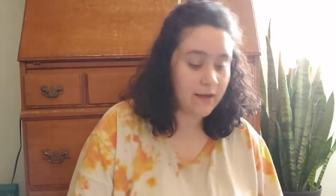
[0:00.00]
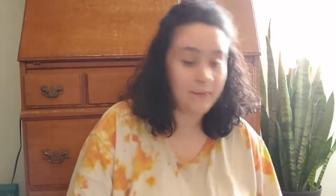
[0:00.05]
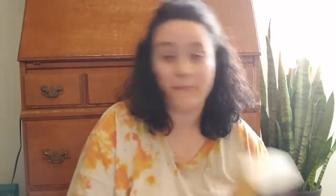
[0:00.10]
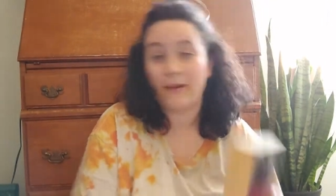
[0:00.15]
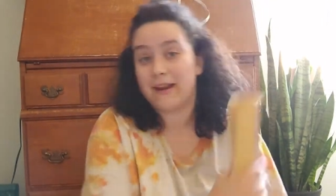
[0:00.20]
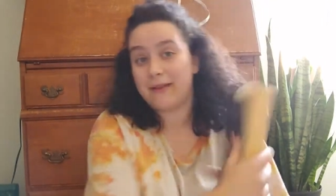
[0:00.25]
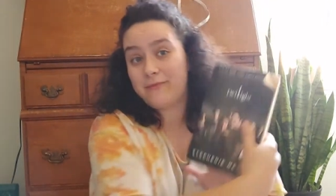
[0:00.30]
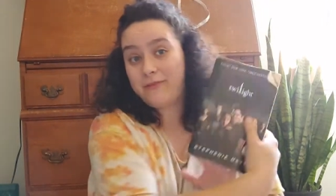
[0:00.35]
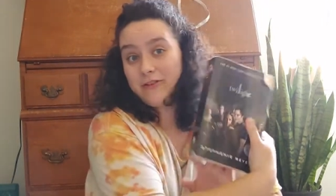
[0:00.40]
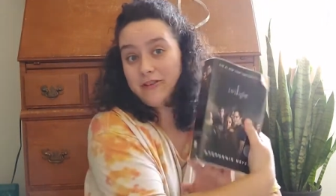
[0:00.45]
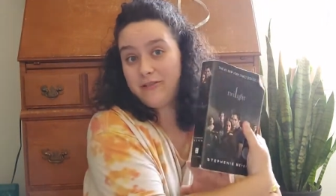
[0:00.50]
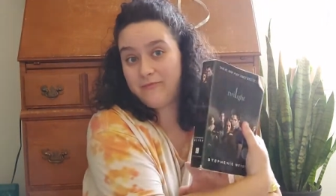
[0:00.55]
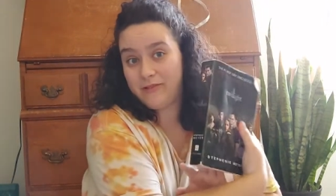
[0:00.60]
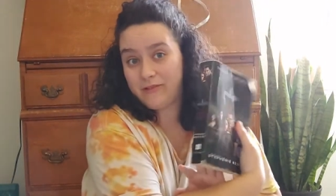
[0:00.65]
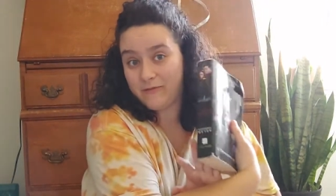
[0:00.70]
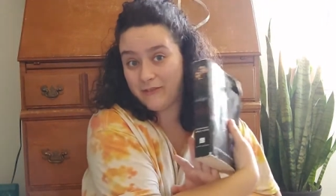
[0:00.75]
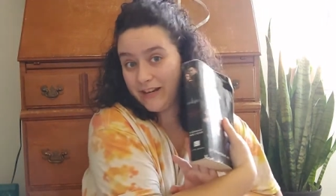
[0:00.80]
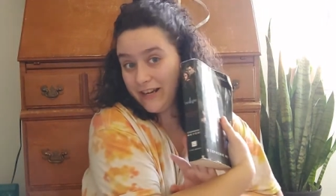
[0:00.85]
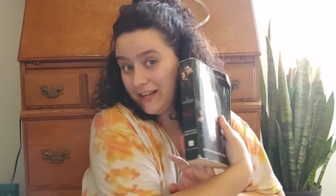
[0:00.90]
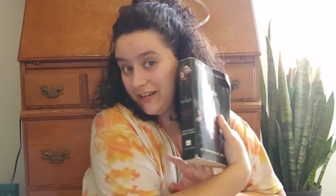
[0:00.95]
But I'm going to
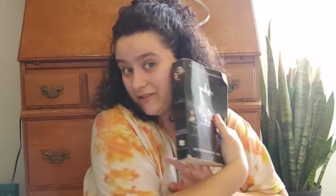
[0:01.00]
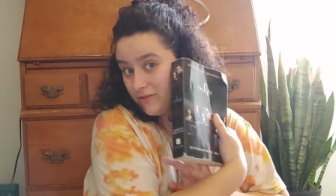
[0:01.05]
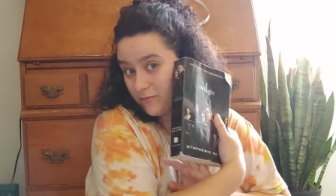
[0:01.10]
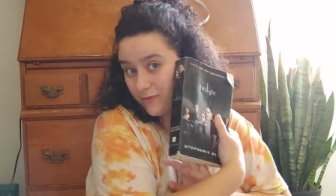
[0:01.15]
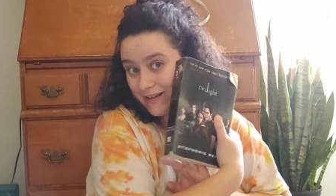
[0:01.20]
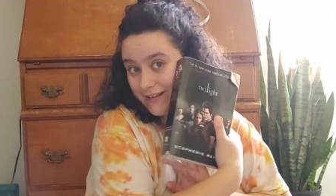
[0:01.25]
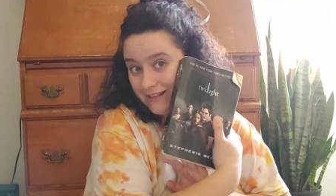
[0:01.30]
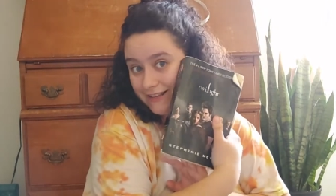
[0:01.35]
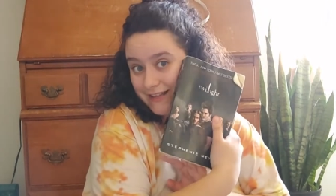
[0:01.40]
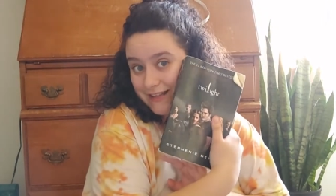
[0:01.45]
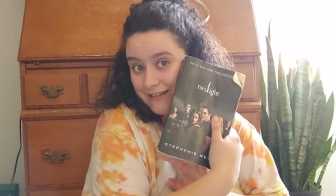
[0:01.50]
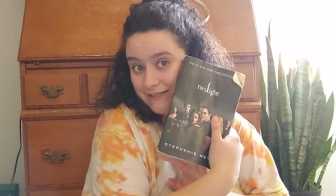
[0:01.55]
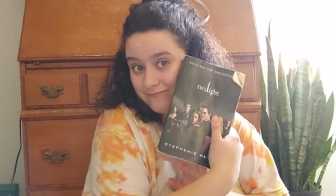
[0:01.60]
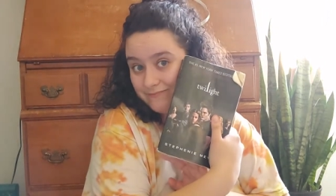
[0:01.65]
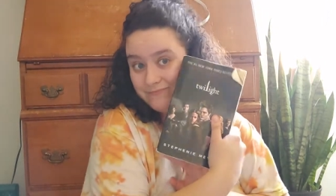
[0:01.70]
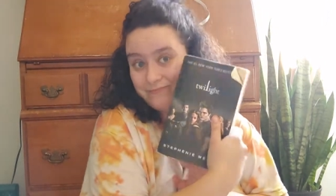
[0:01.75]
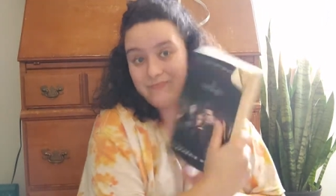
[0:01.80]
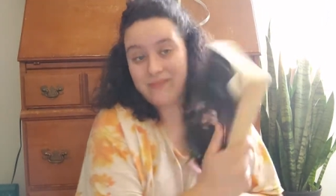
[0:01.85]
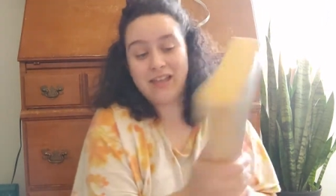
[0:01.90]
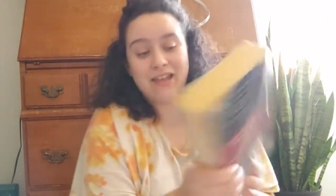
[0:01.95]
be reading Twilight.
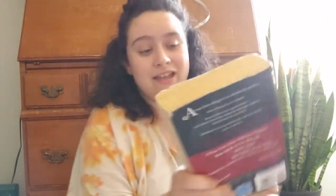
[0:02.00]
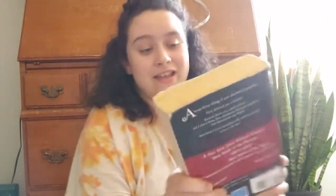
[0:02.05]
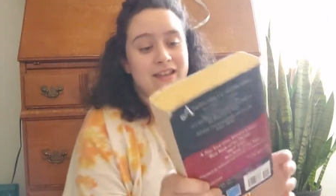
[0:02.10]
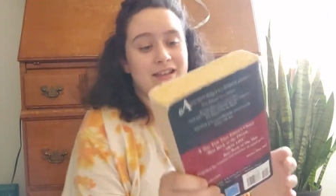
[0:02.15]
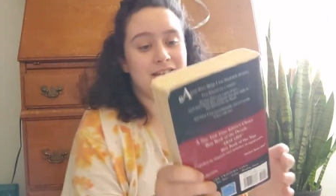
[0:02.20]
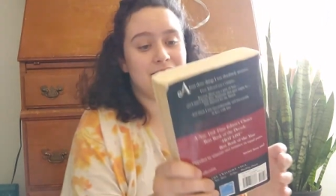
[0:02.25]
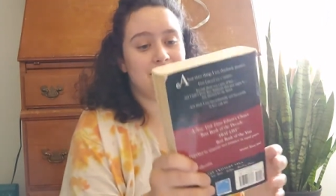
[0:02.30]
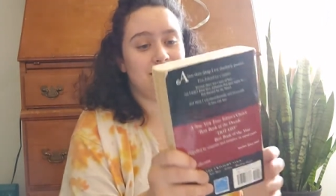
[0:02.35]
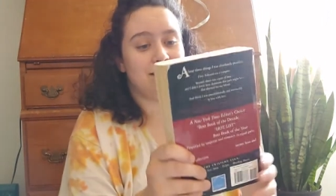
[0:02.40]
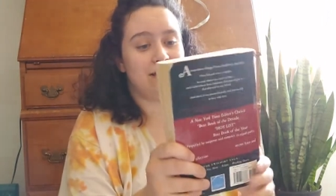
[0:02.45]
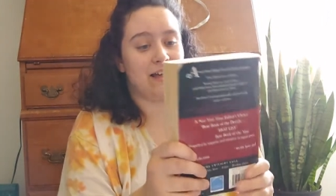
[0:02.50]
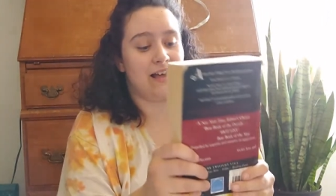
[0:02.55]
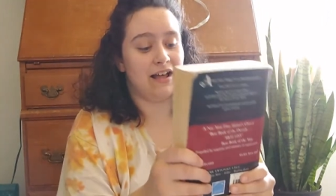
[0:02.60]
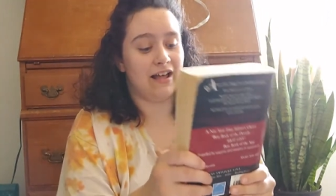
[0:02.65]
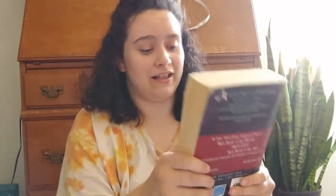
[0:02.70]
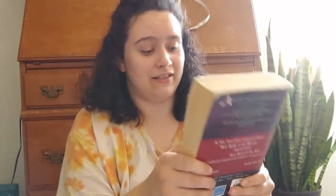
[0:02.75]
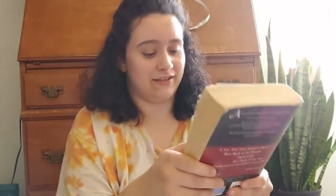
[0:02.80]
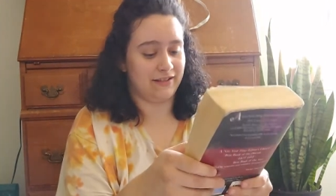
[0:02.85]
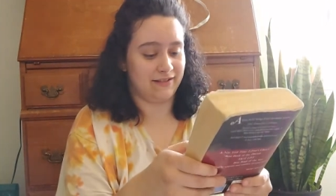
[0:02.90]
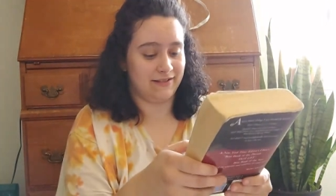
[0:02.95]

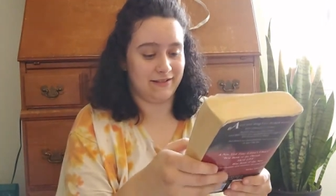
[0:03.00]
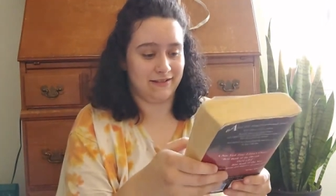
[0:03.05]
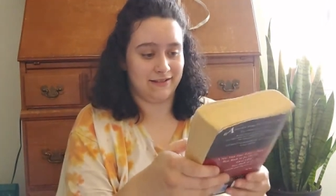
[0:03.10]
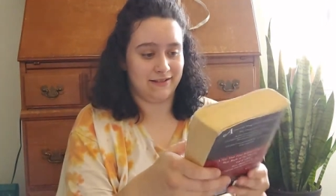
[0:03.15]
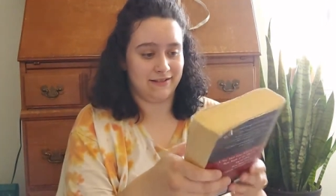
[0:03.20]
Uh, this